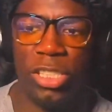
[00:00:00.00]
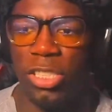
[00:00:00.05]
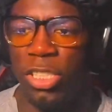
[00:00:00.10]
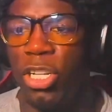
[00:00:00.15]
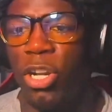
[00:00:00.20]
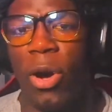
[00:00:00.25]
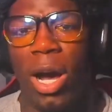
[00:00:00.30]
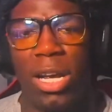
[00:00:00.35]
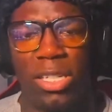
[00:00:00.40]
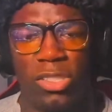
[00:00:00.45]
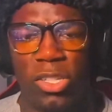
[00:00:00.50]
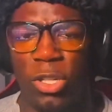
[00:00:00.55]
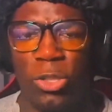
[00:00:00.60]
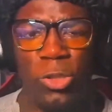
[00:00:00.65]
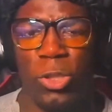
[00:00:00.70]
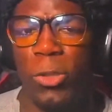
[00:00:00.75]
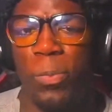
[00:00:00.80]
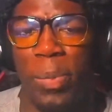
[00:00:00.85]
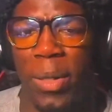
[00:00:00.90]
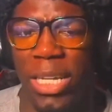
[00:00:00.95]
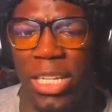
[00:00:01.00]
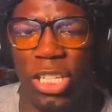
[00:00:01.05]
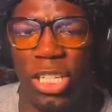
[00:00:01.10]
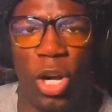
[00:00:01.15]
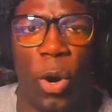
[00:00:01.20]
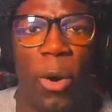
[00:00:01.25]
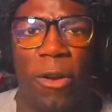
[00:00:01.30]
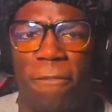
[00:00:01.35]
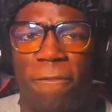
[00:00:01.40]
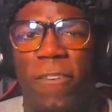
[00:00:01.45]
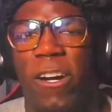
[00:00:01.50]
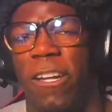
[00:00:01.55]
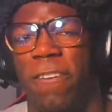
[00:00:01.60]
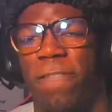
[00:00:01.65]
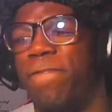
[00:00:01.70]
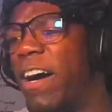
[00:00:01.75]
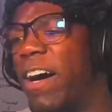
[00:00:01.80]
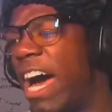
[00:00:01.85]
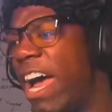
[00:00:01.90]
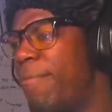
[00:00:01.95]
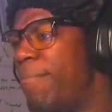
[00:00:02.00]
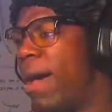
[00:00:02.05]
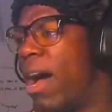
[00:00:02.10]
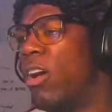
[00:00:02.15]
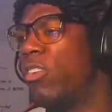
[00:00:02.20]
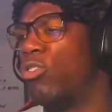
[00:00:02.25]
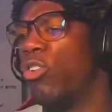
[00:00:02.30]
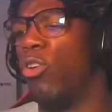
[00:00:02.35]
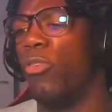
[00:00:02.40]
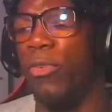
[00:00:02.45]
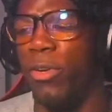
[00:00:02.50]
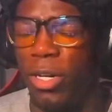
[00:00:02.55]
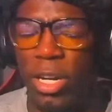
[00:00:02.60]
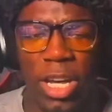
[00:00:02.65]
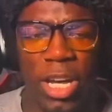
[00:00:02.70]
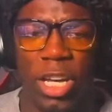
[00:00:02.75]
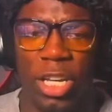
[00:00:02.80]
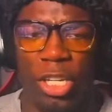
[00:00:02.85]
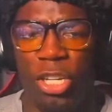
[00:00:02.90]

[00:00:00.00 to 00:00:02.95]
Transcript: just, you know, I saw you speeding, going fucking 5 miles over.